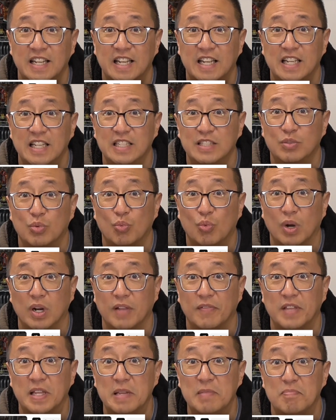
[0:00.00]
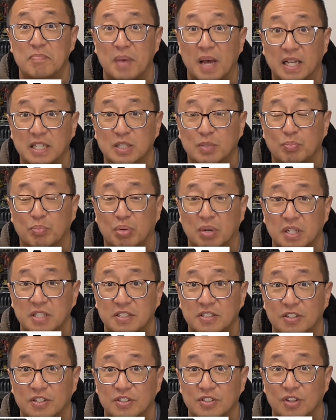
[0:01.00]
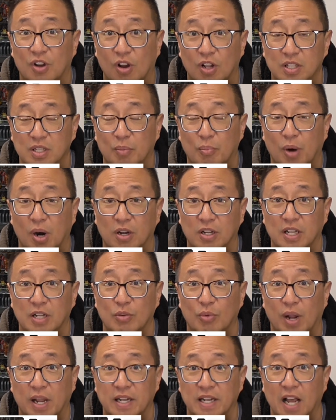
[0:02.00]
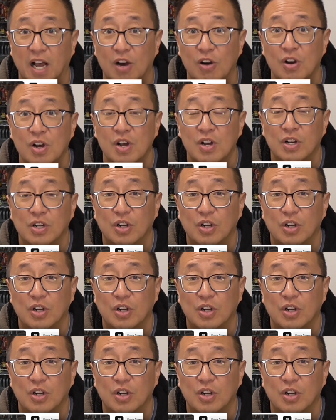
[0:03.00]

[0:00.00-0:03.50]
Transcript: is one of the best printers on the market right now,